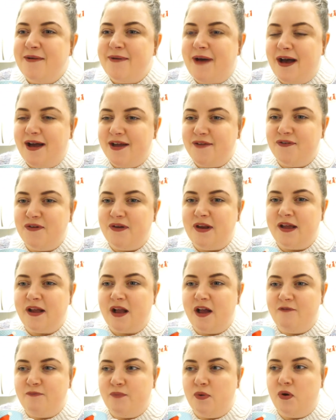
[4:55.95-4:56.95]
I feel like
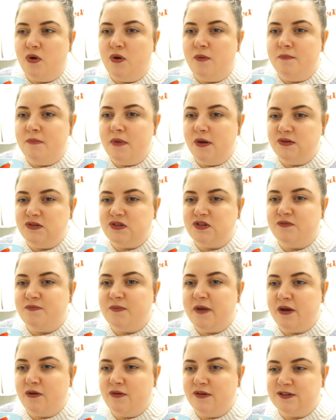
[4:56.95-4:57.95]
I've bought most of
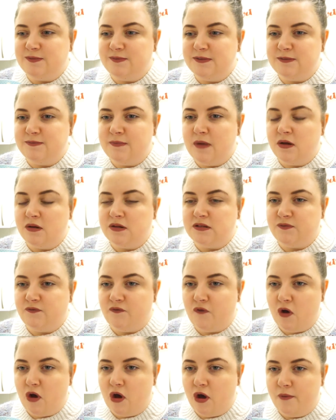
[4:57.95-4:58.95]
my Christmas mugs
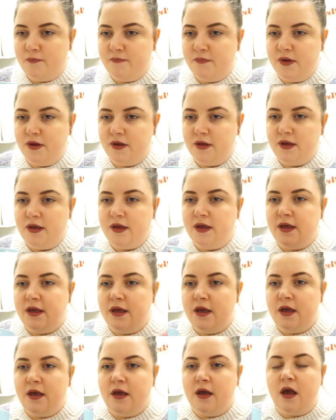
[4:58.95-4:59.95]
from
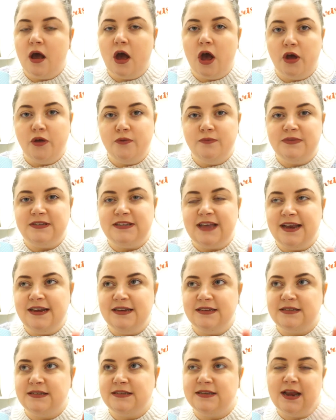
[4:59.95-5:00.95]

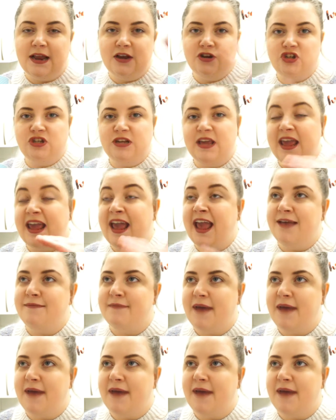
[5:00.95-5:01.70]
HomeSense/TK